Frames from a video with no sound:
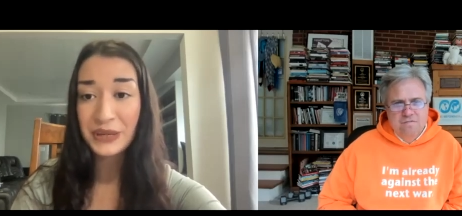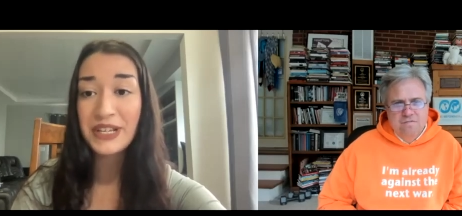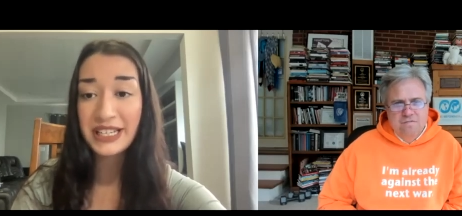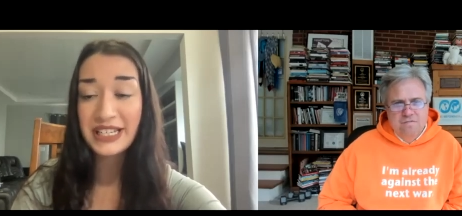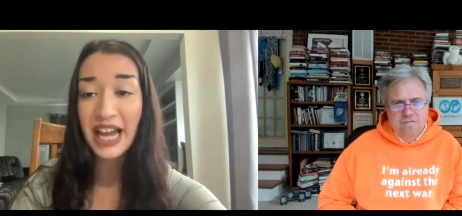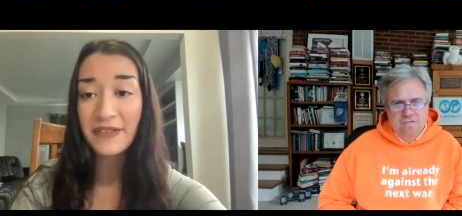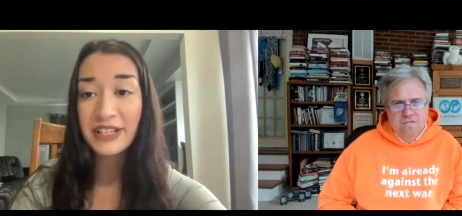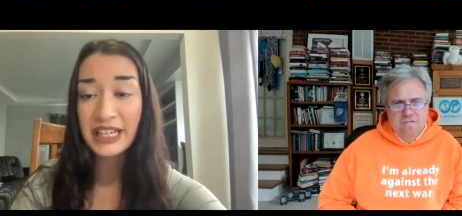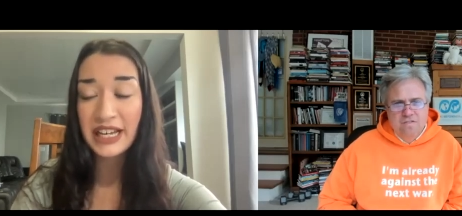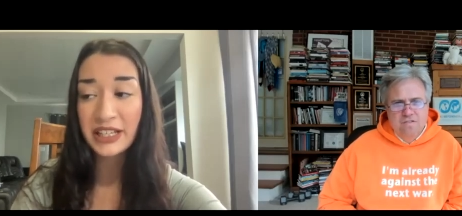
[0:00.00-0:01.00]
Speaker 1: They did have to
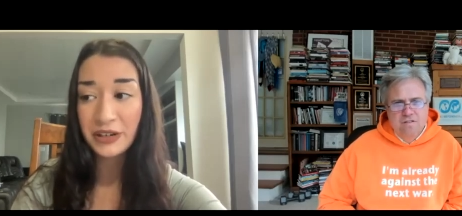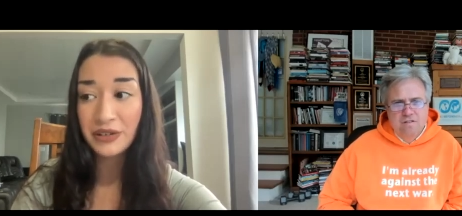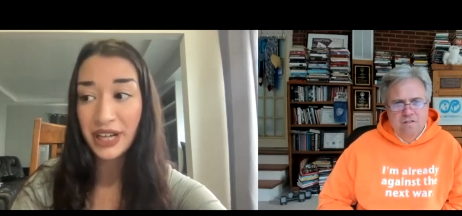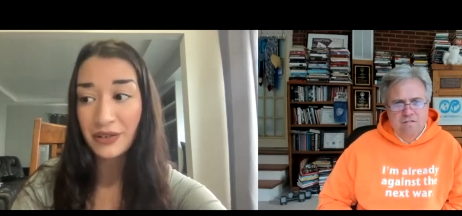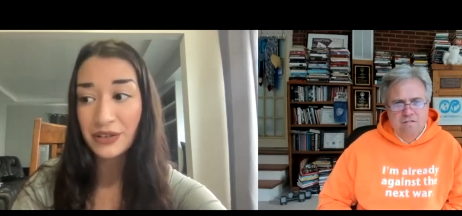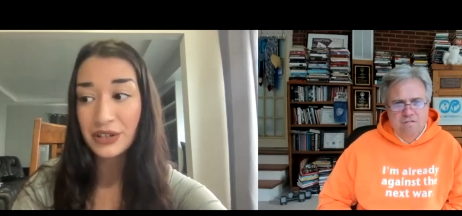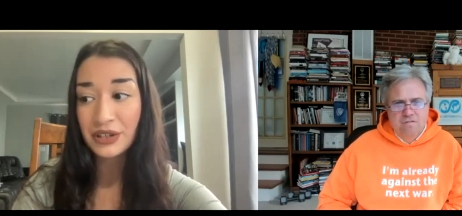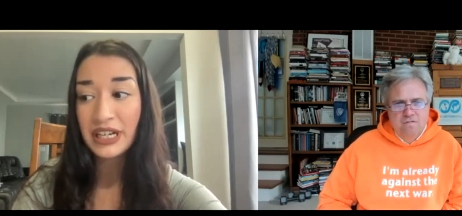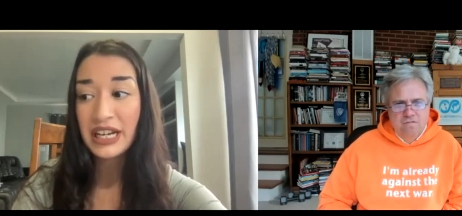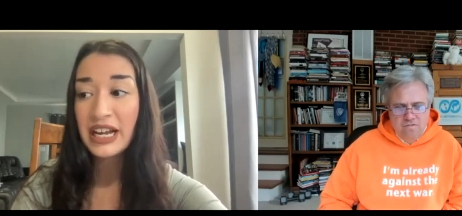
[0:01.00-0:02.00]
get legal
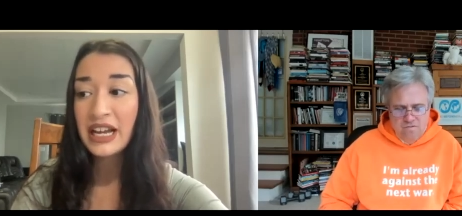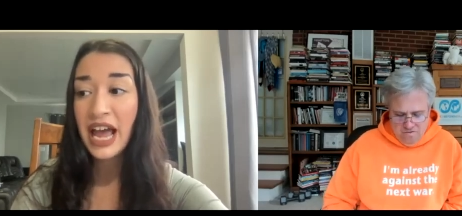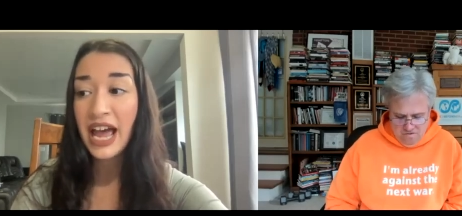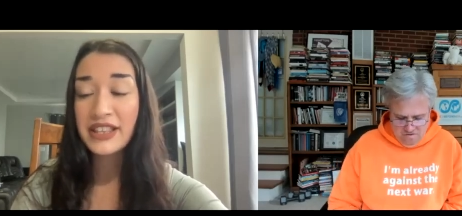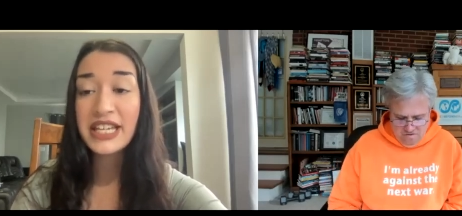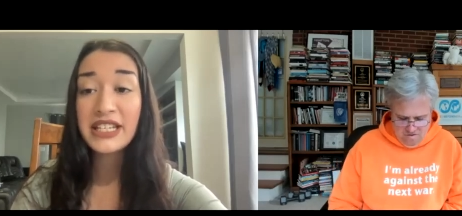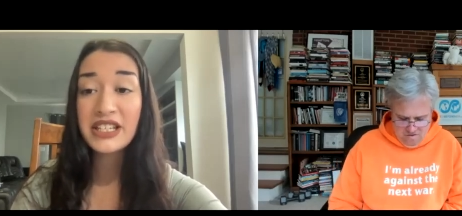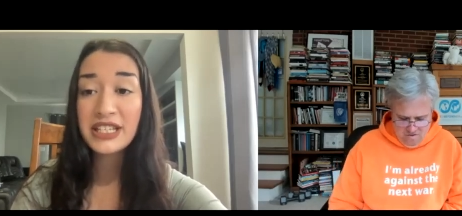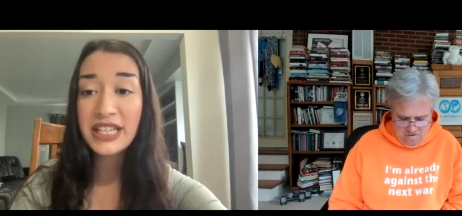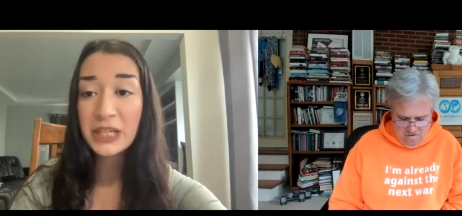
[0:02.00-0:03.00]
counsel. And they did
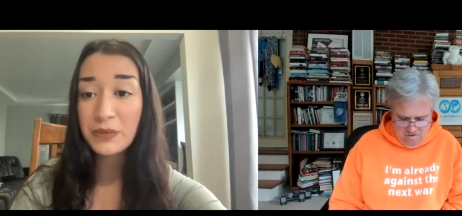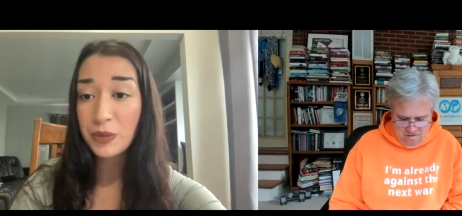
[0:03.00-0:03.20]
this case pro